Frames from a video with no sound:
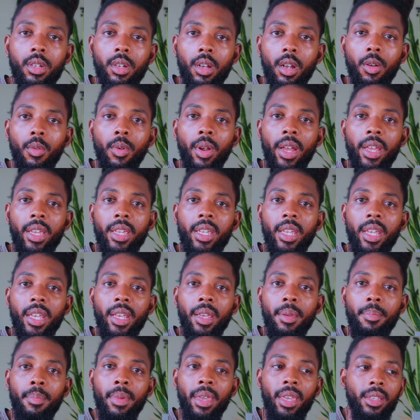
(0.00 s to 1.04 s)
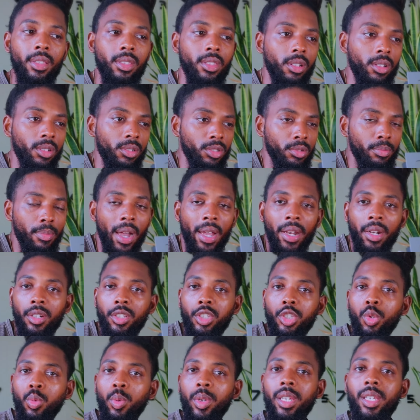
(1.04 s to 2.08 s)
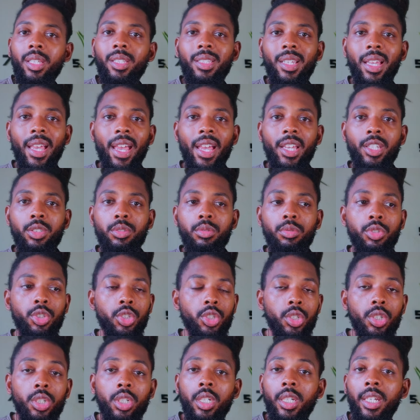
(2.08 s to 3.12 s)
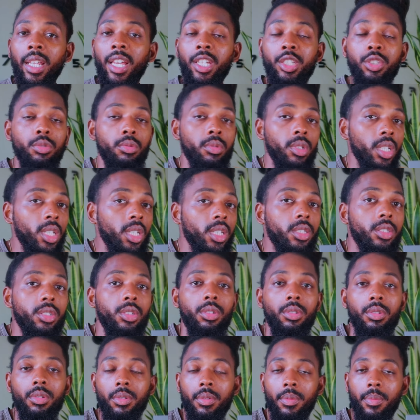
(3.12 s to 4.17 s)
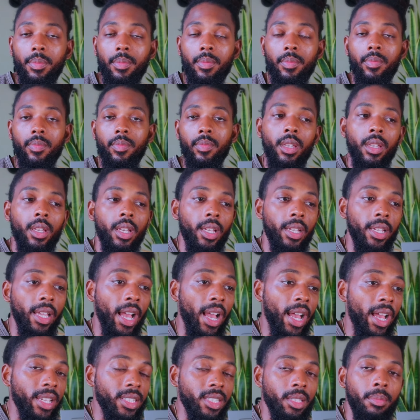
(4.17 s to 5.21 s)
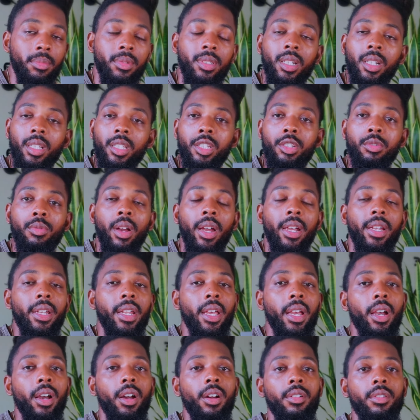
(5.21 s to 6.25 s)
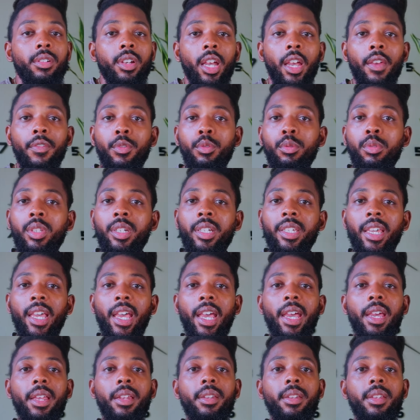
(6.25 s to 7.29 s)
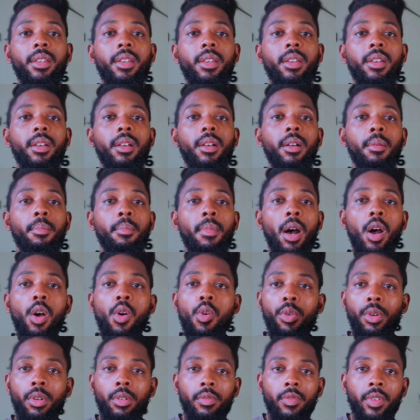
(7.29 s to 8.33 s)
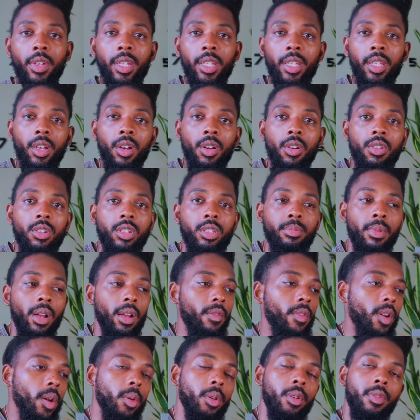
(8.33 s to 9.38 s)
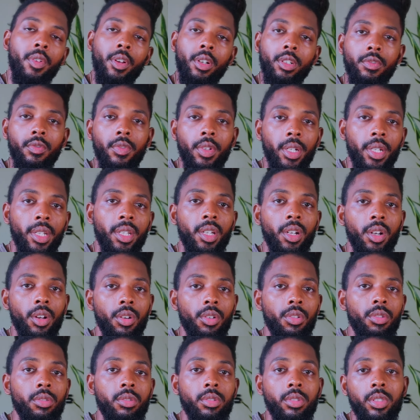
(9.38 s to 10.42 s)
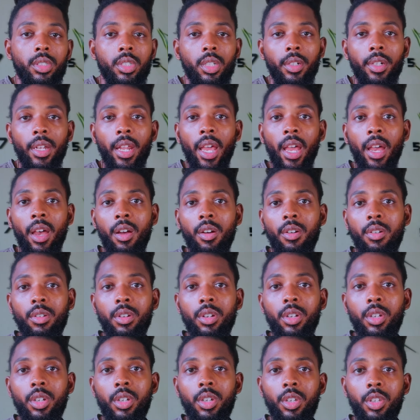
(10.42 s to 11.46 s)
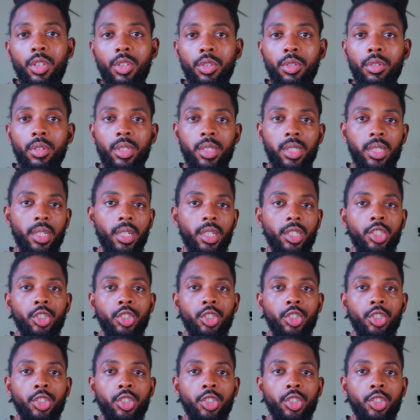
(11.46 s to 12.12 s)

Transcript: All right, and make those minor tweaks as you should, as you need to. Guys, I'm telling you right now, if you look at my older videos, my very first video till now, you can see a